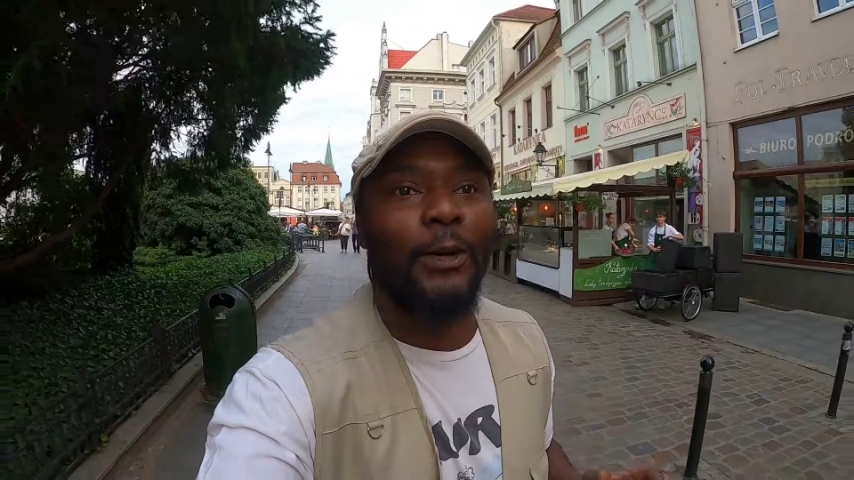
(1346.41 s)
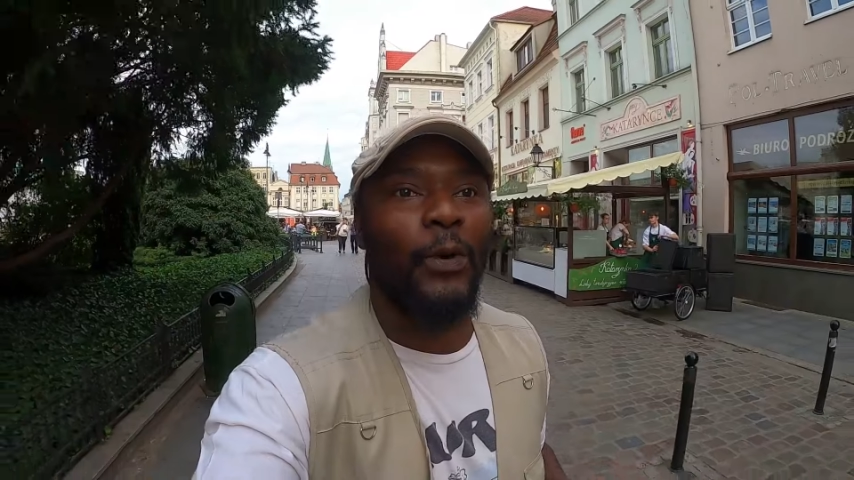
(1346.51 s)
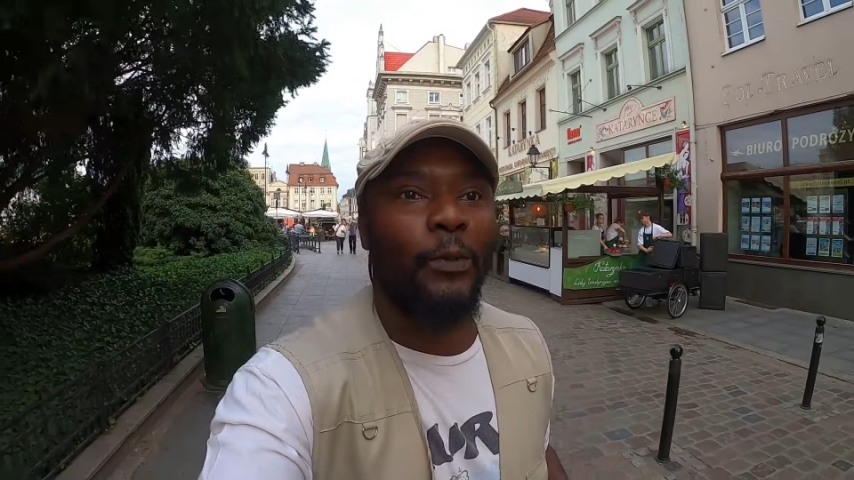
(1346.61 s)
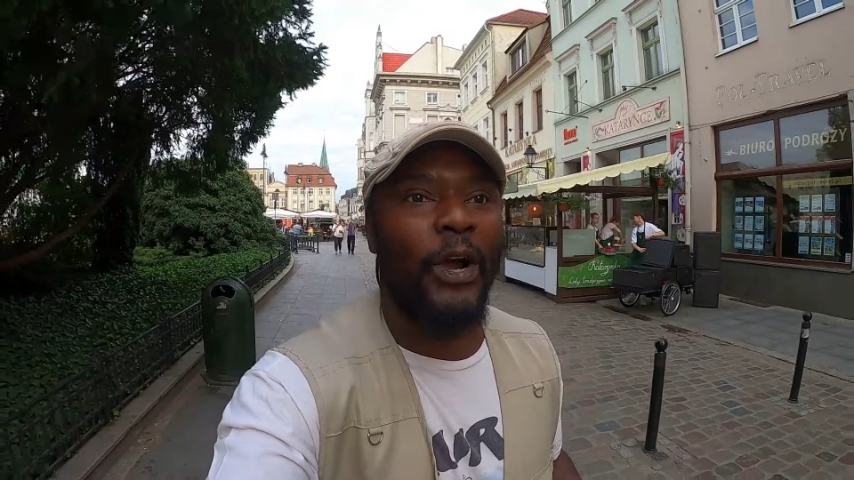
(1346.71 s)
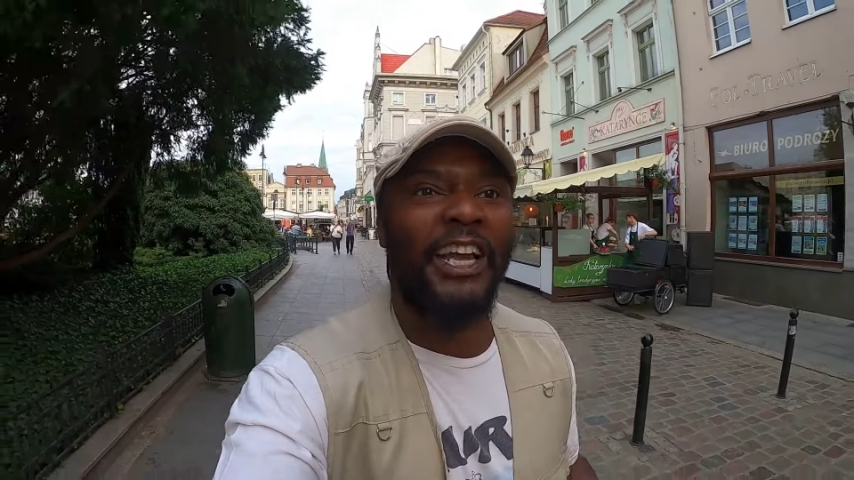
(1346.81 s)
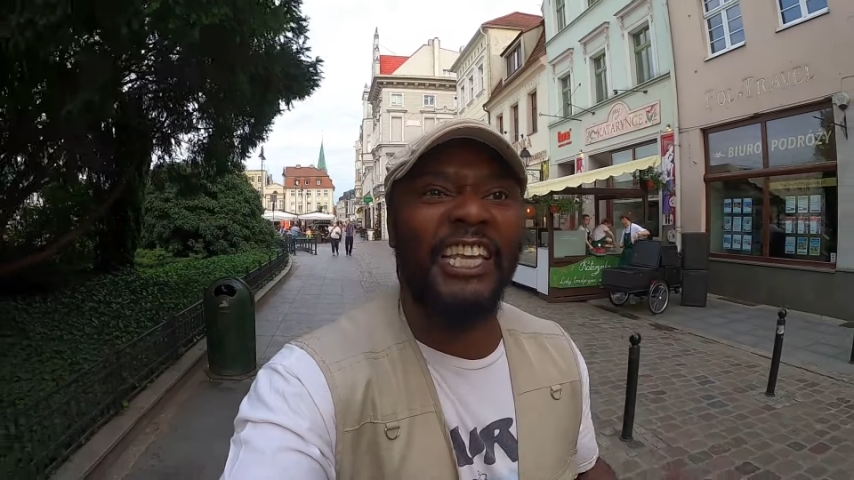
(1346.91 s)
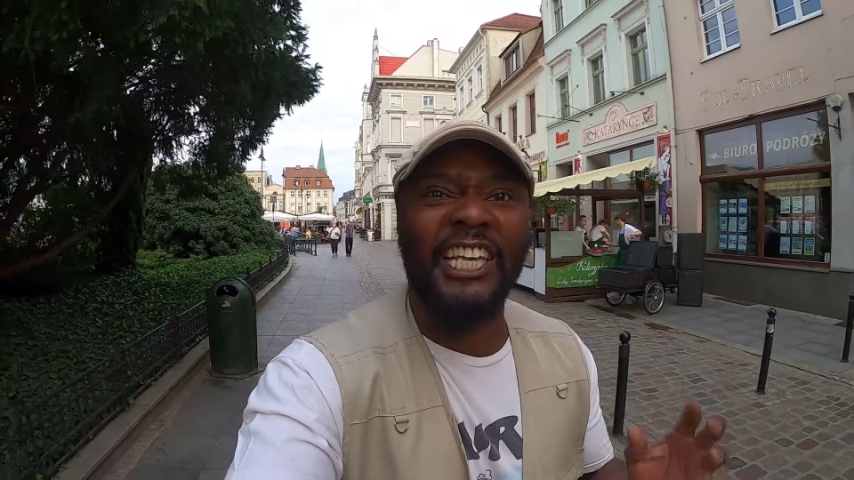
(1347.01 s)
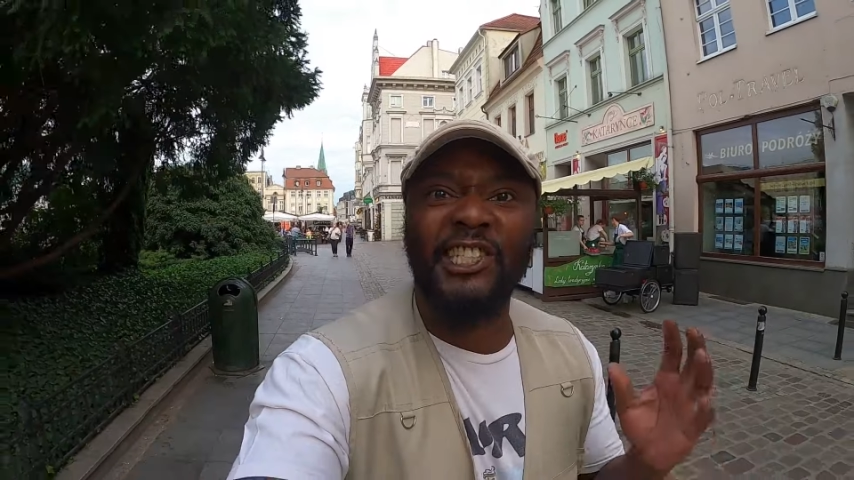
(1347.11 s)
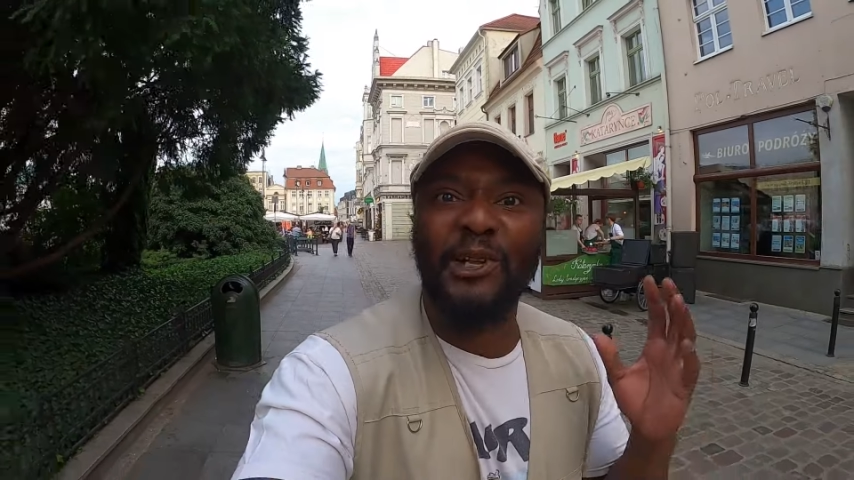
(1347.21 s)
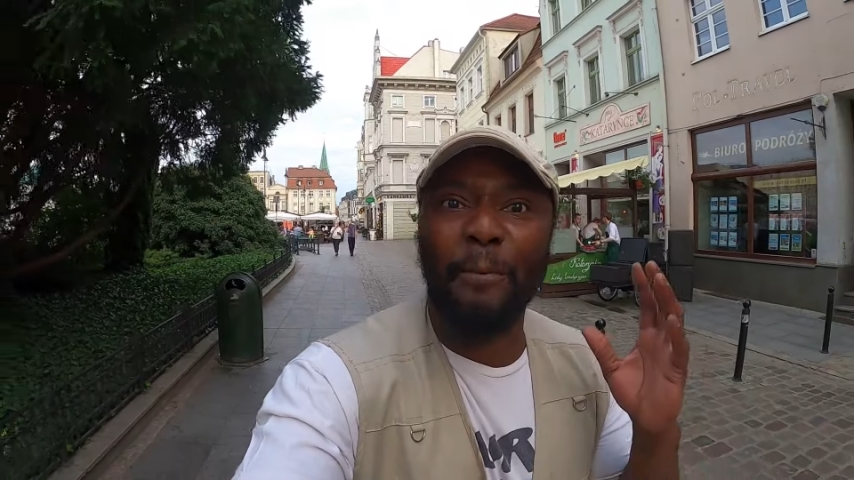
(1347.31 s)
somewhere where I
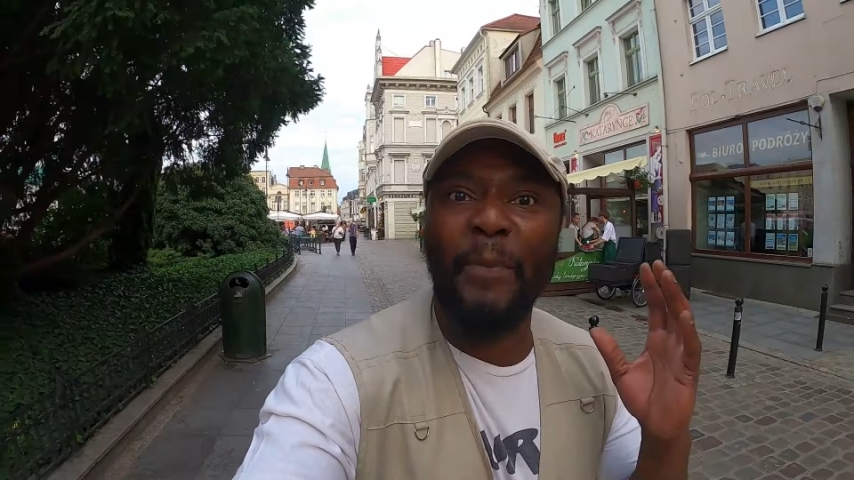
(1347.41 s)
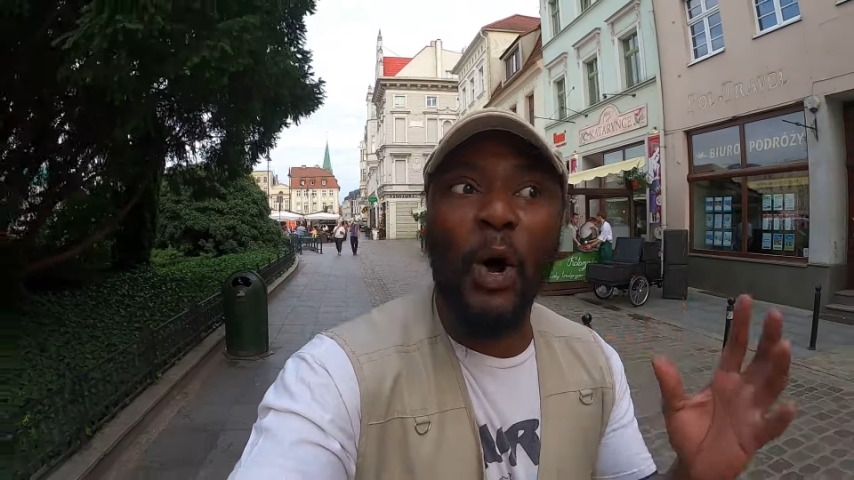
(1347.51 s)
can get some